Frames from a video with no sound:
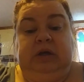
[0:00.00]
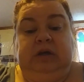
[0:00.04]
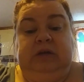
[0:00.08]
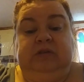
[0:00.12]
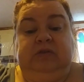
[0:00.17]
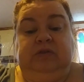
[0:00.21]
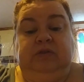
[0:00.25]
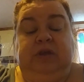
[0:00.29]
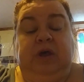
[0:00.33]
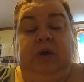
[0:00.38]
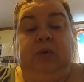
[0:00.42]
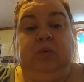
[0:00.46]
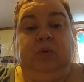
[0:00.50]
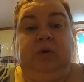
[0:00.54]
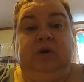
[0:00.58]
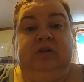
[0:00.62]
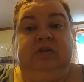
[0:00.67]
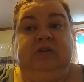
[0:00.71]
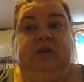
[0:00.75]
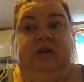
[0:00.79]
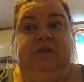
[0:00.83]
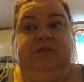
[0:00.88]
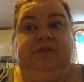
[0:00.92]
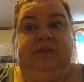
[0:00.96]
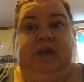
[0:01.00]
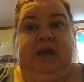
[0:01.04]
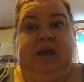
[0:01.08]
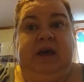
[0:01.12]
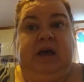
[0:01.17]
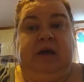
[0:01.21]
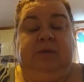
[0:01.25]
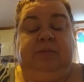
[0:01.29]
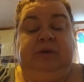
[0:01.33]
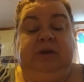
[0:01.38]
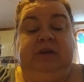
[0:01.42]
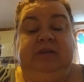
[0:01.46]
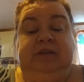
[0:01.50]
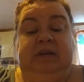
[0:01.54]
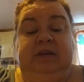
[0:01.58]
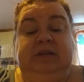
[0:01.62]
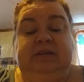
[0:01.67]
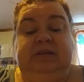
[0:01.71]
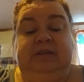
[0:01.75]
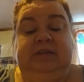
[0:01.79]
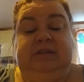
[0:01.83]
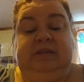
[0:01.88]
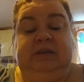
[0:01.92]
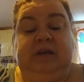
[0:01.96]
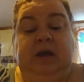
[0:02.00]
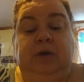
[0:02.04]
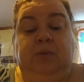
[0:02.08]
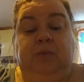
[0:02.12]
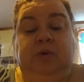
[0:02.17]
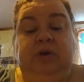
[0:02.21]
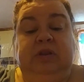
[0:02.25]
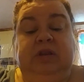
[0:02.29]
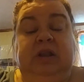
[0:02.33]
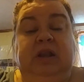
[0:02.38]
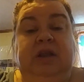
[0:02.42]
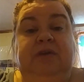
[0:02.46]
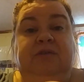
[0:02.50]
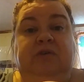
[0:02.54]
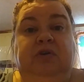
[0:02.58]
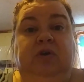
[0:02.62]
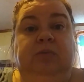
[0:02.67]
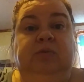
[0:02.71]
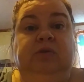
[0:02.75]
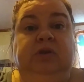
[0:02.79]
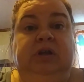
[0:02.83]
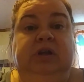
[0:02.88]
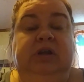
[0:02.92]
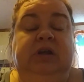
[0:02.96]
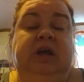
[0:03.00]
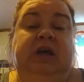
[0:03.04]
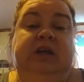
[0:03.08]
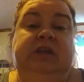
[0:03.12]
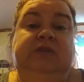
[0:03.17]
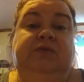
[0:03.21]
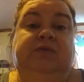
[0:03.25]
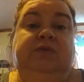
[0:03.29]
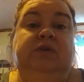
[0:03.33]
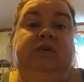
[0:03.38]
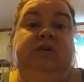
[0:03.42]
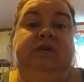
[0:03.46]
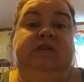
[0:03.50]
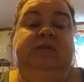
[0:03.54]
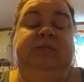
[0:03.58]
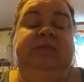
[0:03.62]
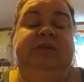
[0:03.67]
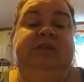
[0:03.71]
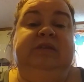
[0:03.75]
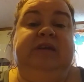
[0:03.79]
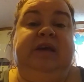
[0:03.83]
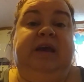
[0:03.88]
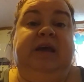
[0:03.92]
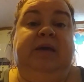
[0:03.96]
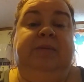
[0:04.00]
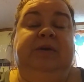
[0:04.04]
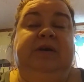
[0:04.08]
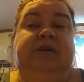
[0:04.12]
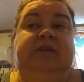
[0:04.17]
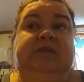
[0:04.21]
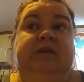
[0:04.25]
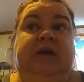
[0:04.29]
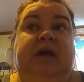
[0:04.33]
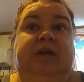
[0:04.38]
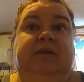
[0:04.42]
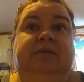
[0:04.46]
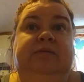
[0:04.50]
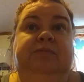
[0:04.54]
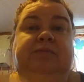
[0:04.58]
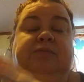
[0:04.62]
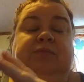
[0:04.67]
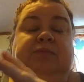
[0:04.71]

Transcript: So they worked on that because I just I want the living room to look nice for Christmas Day because I